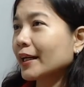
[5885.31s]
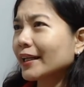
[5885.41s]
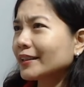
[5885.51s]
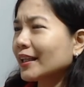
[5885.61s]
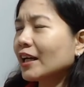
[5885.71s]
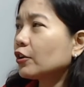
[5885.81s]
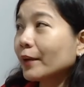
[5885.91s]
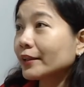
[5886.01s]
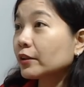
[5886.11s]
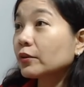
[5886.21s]
Kahit mm-hmm. na, no
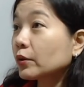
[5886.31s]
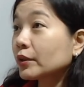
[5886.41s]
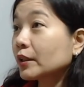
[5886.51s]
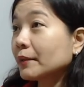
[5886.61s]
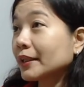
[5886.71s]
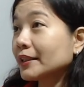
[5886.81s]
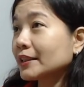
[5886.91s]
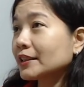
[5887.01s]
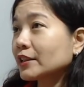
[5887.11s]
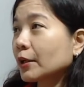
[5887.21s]
matter how good the
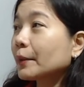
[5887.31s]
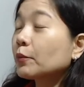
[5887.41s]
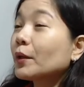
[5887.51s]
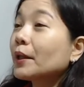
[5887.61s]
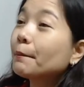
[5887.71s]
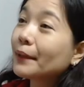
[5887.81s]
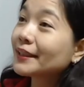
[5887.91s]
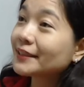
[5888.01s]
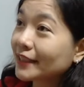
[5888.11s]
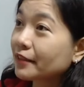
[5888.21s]
medicines are, pag walang
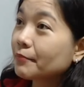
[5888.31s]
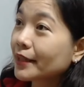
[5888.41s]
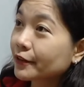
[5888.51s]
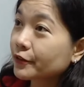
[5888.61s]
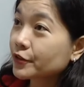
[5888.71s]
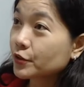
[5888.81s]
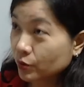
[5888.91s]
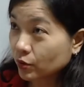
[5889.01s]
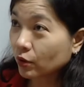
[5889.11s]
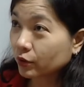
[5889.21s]
bedside manners
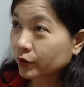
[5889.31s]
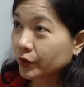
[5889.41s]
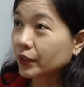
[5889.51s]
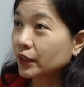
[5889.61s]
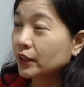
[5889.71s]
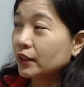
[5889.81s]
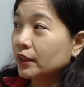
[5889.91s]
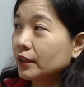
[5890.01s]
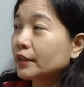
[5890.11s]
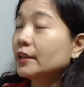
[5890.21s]
yung doctor, mm-hmm.
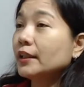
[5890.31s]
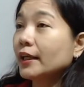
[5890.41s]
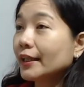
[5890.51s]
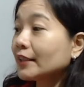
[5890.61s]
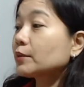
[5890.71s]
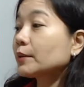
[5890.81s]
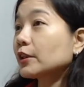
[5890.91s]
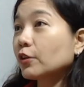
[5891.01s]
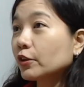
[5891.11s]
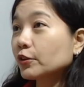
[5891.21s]
yun. And that's where
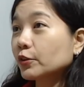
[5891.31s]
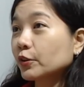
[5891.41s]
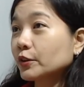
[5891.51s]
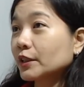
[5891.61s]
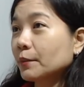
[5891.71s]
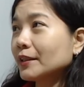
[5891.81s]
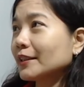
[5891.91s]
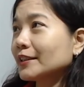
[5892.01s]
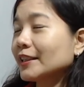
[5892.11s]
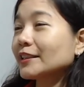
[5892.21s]
the doctor dogs come in.
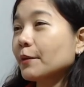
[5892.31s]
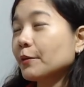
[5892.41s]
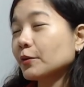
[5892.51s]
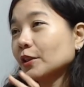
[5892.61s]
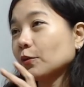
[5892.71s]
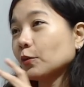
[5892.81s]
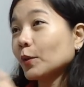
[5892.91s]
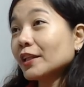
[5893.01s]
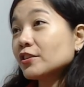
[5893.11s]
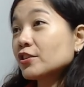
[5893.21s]
Kasi nga sabi ko sa'yo,
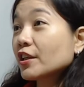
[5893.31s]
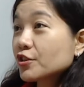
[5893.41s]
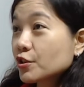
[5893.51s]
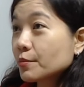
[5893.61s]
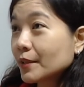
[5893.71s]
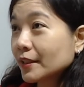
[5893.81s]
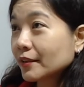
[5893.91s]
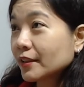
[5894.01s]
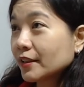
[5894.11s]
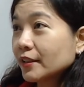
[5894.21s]
walang judgment.
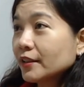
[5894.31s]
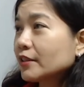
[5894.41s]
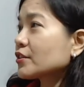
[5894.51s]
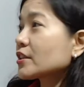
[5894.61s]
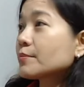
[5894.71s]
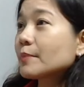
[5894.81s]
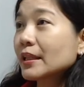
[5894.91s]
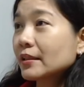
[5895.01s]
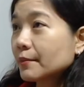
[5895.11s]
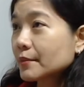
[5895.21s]
They're just
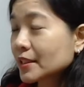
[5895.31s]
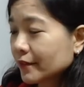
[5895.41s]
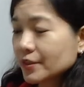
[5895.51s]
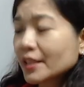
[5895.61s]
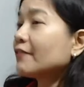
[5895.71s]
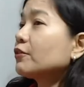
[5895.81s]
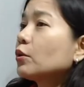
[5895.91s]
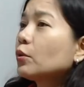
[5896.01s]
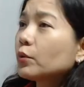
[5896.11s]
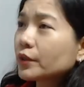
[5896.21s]
being themselves. They have
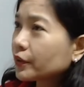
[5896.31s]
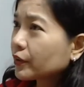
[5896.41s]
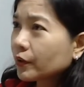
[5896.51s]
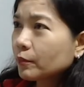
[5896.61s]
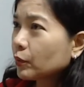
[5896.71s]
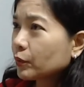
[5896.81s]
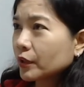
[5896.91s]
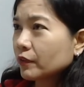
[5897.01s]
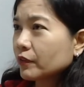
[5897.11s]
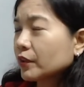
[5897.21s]
no ulterior motive.